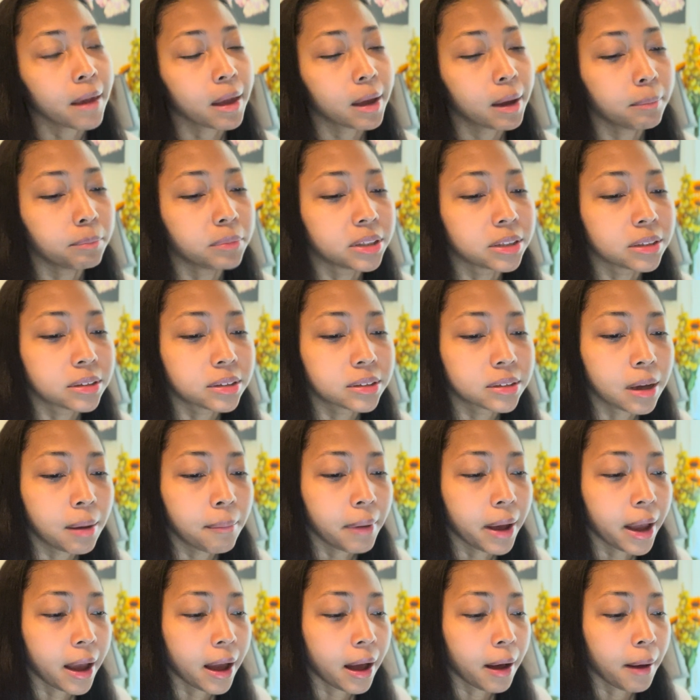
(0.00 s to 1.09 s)
But
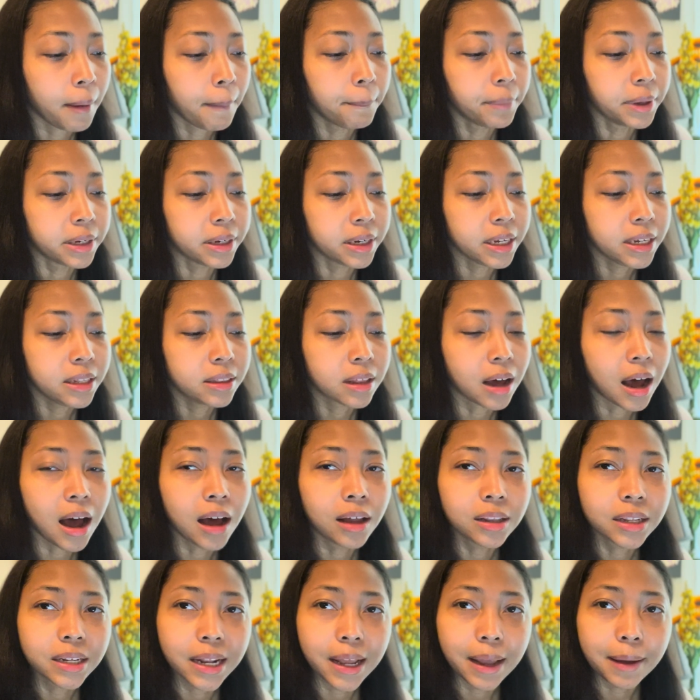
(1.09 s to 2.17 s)
somehow beneath
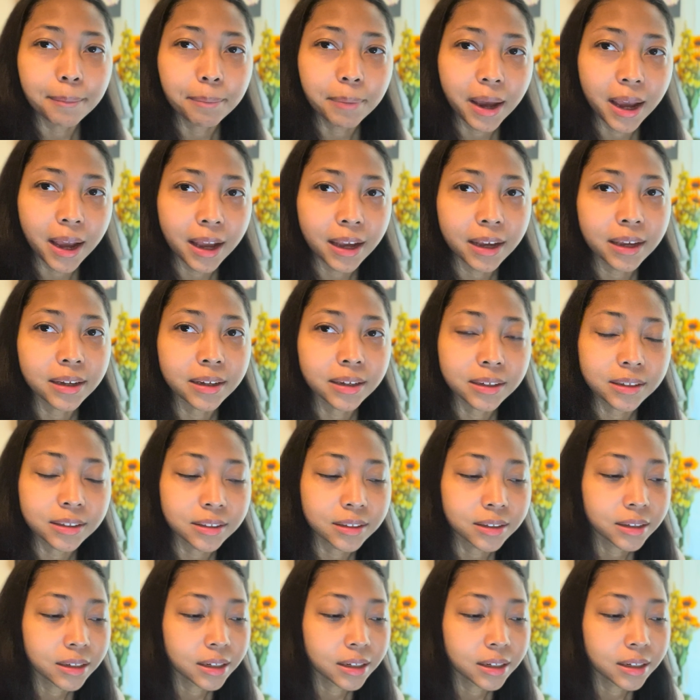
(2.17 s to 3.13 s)
all of that pain,